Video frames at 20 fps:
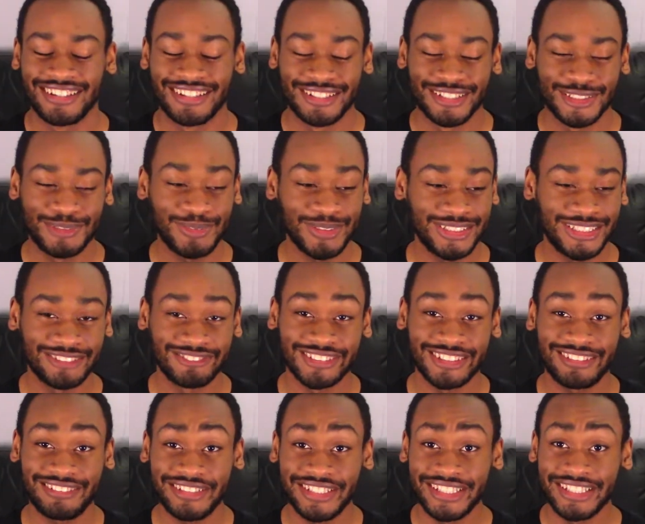
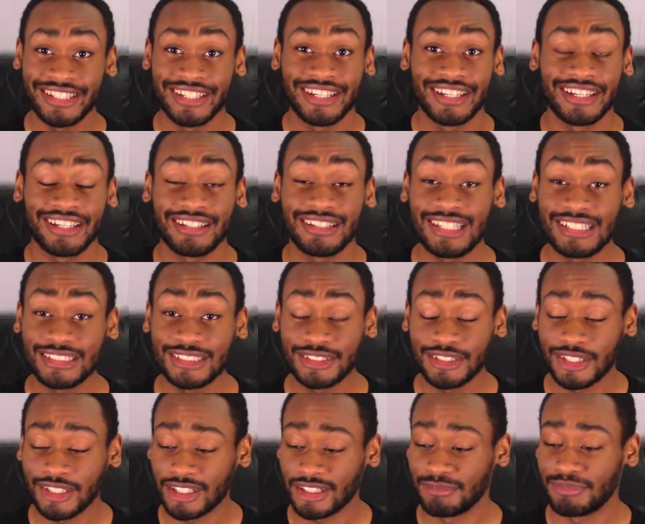Specifically, let's
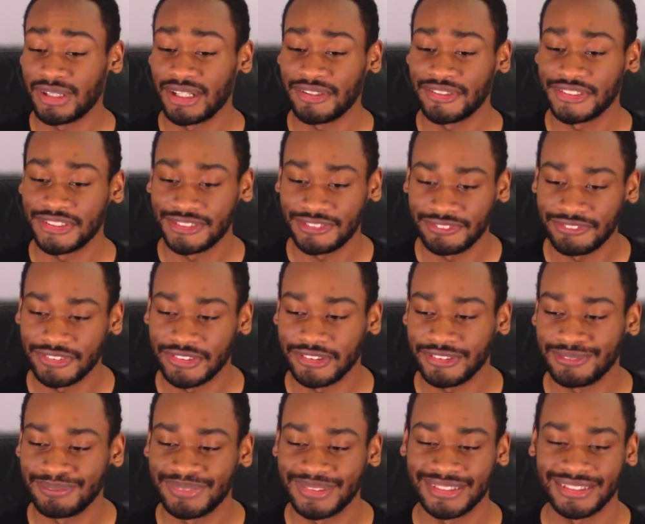talk about his
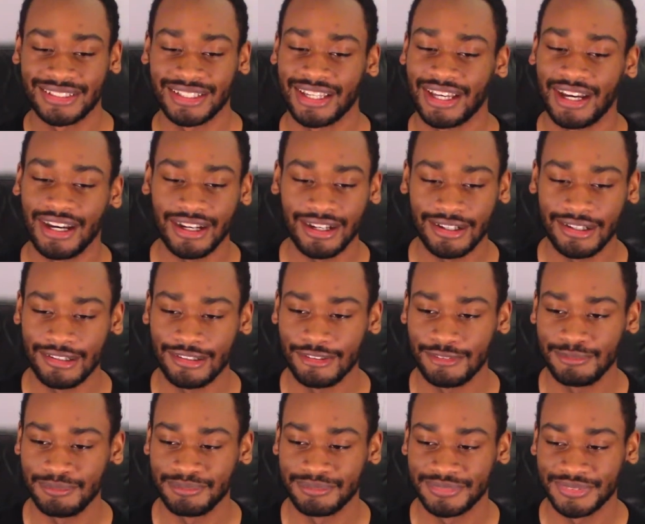films.
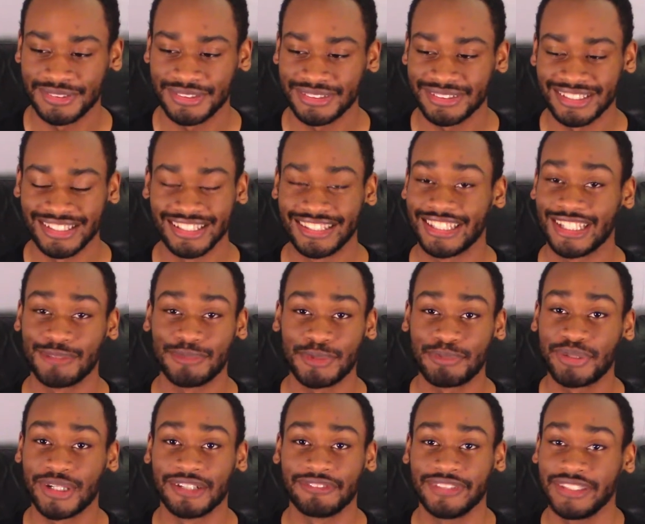I think it'd be
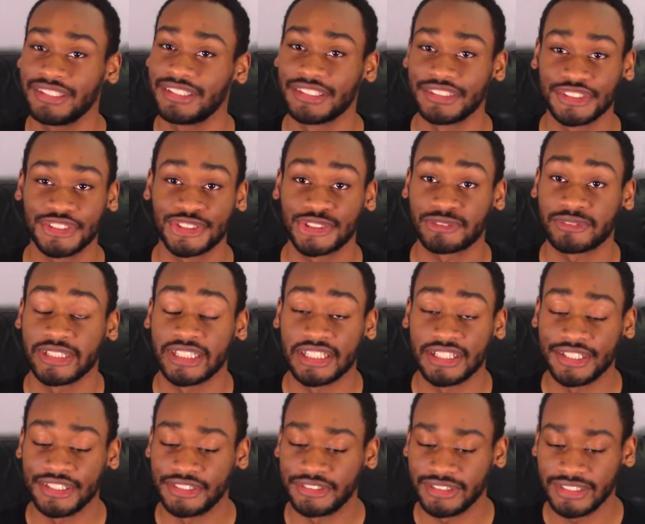perfect because
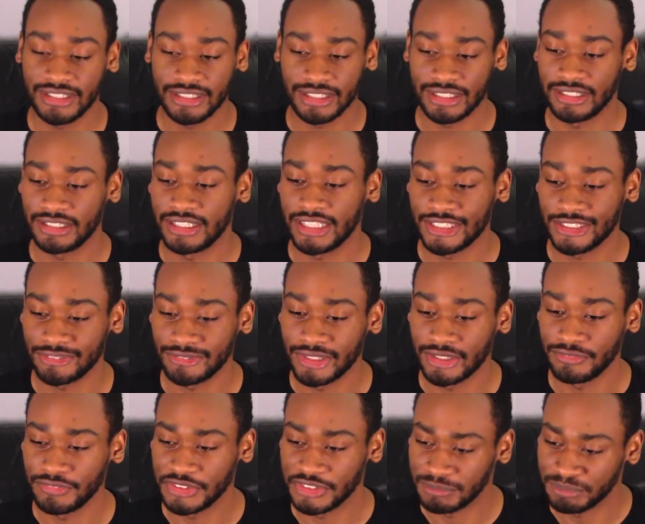300, that's one
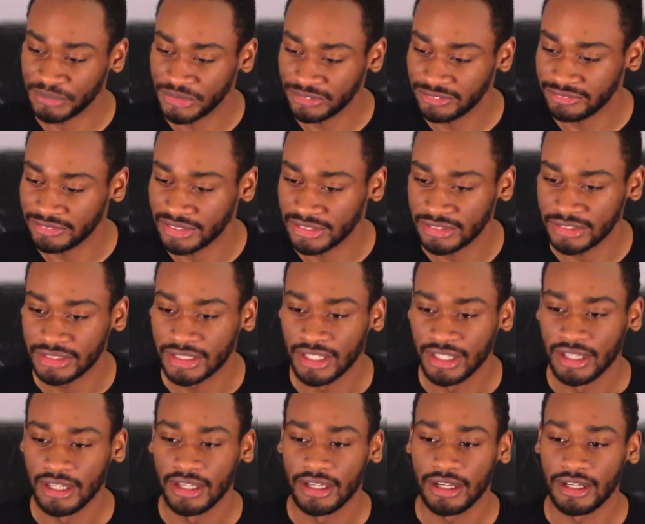of his movies.
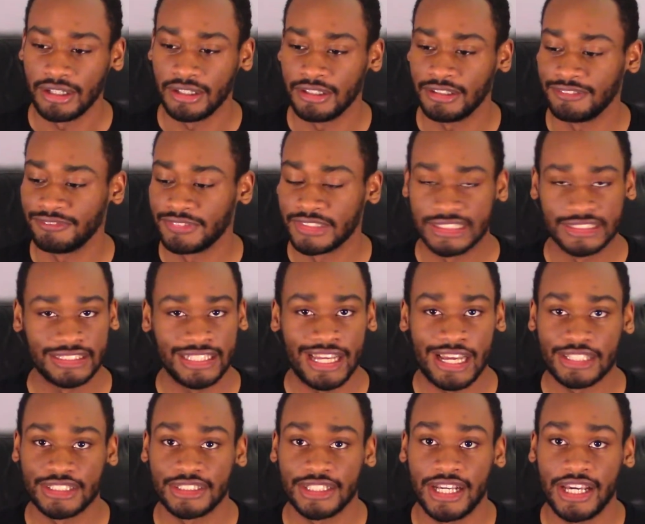And
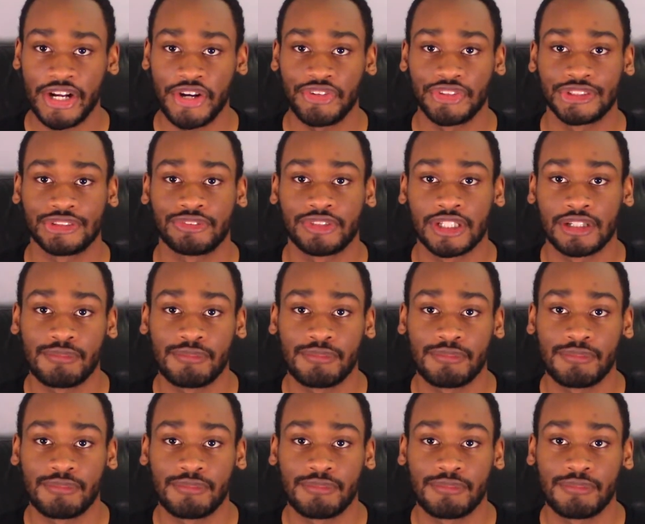Zack Snyder is one of